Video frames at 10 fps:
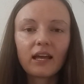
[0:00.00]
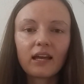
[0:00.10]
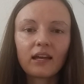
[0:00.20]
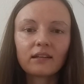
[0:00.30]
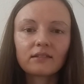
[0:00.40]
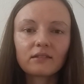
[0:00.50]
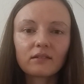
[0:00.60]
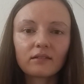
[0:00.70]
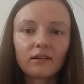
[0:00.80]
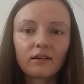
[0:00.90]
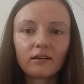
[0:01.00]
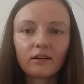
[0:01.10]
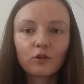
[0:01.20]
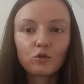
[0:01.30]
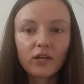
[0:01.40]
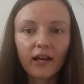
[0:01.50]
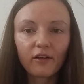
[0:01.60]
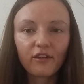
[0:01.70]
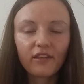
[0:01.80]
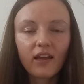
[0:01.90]
and good
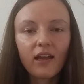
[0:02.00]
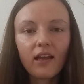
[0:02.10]
health.